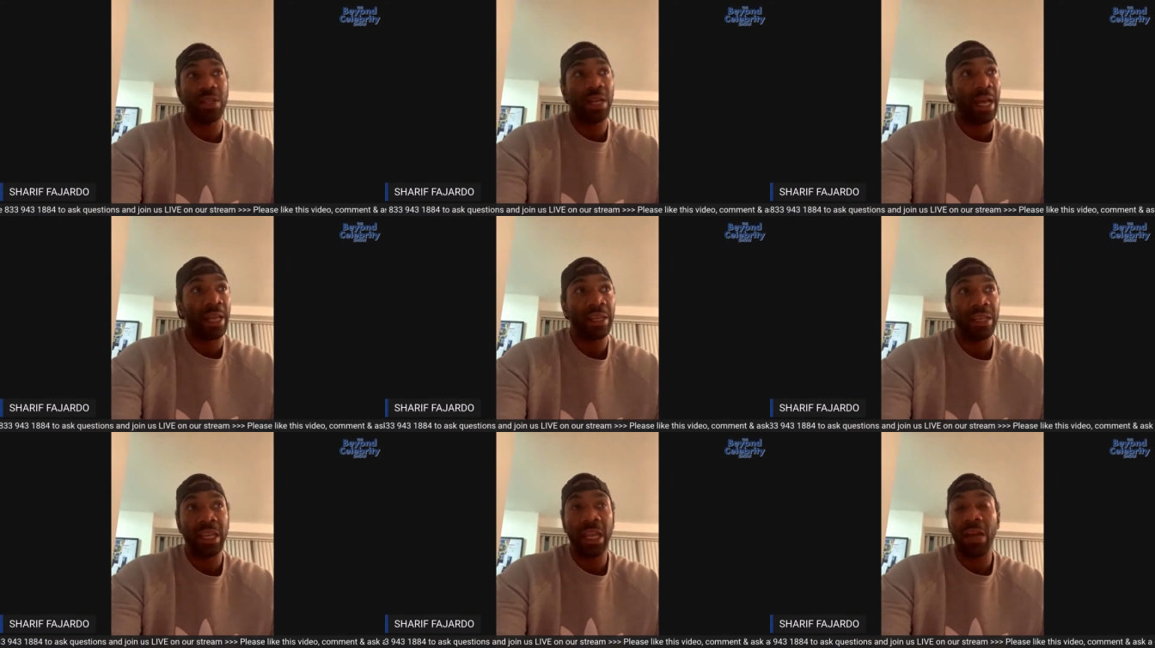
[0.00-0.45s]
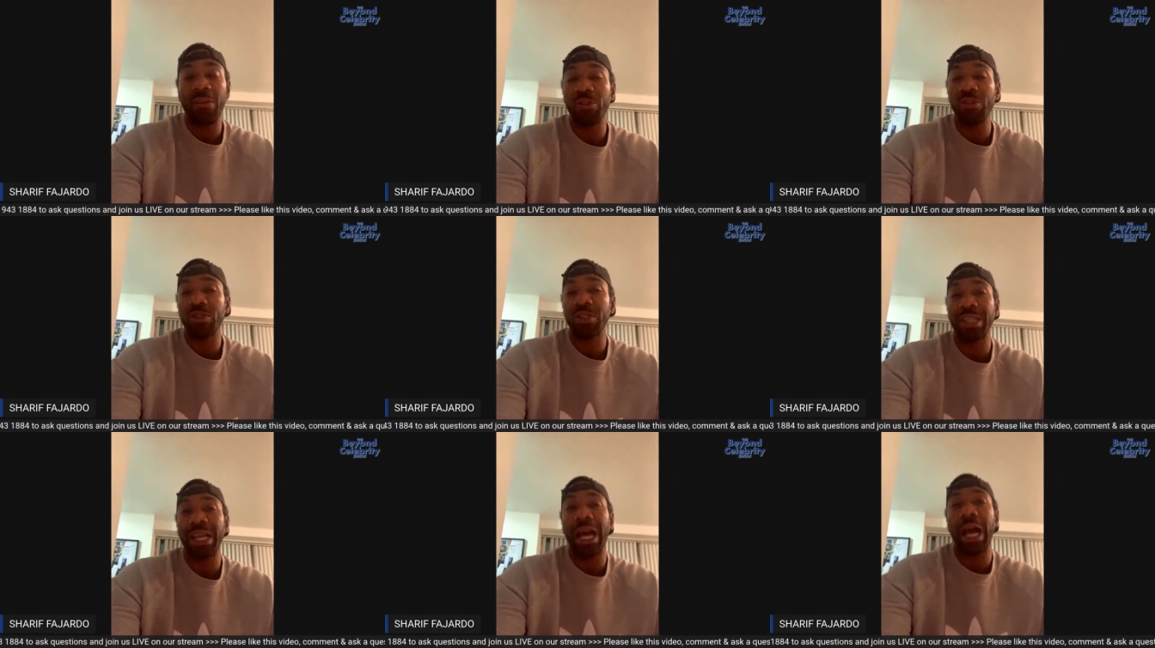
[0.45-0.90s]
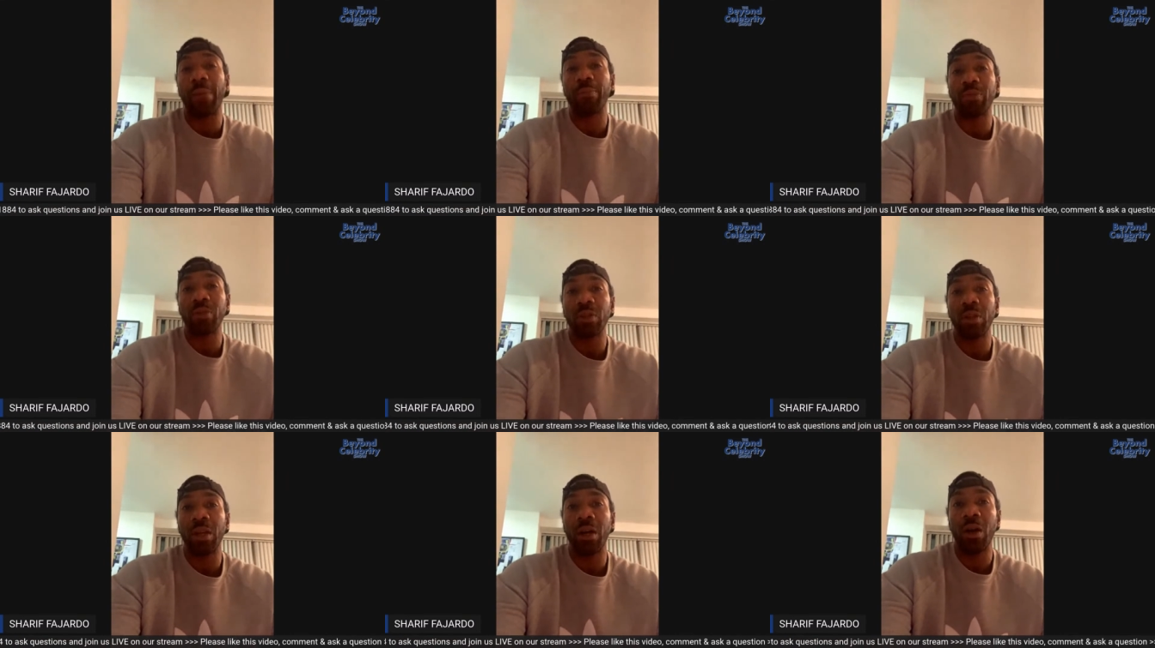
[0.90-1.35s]
and I never
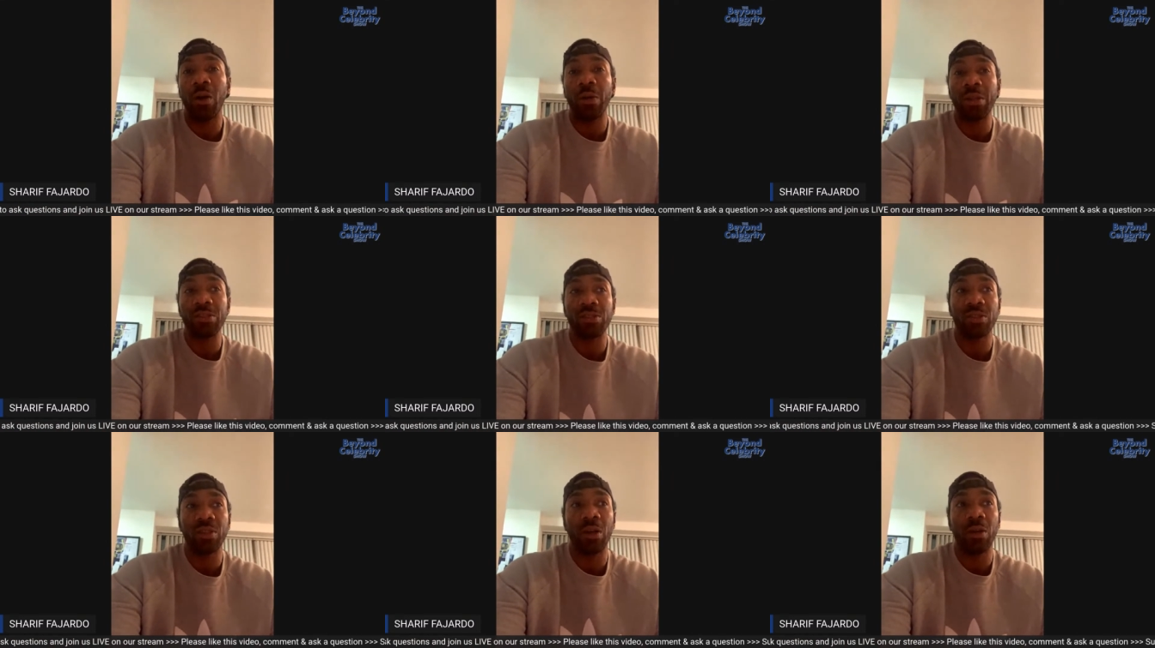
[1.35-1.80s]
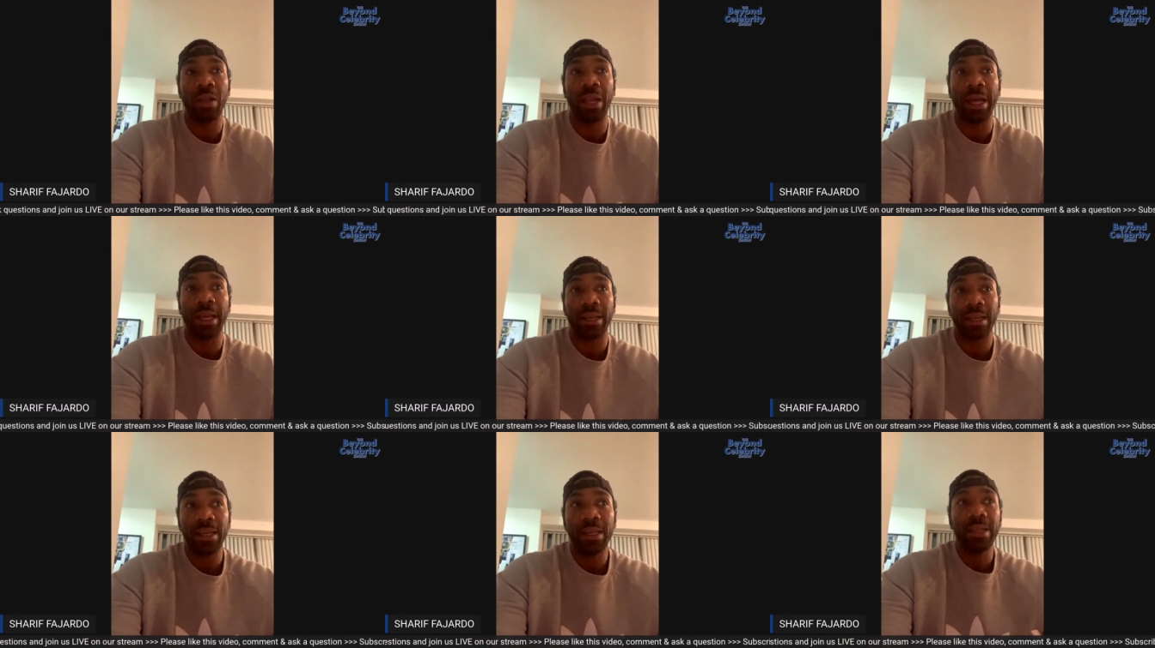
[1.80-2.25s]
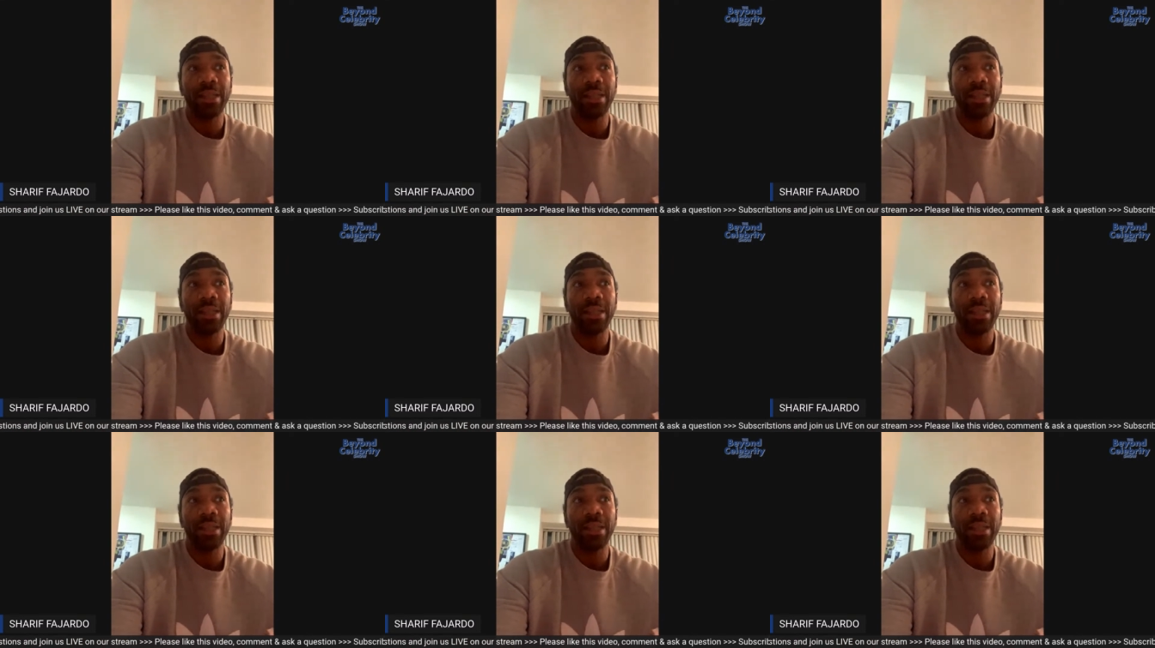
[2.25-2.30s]
stopped, And so like,